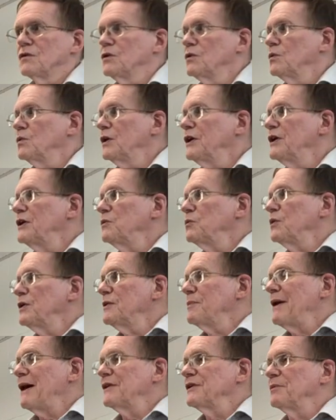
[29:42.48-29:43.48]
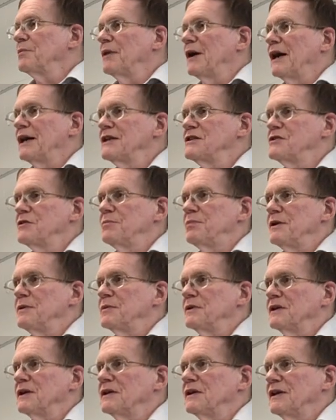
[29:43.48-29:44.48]
What, you, what about the bodies of
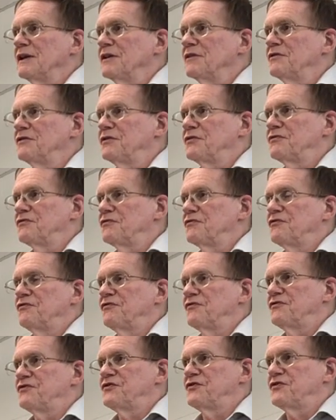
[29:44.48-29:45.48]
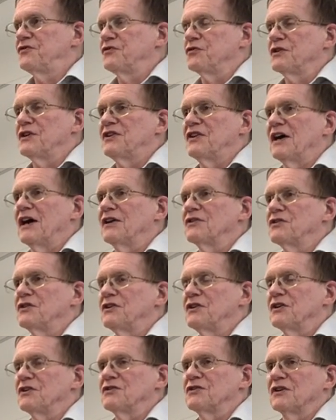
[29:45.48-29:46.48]
people that lived 3,000
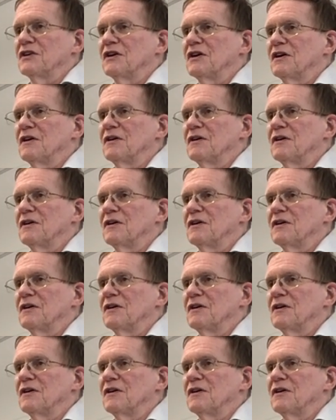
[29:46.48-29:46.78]
years ago?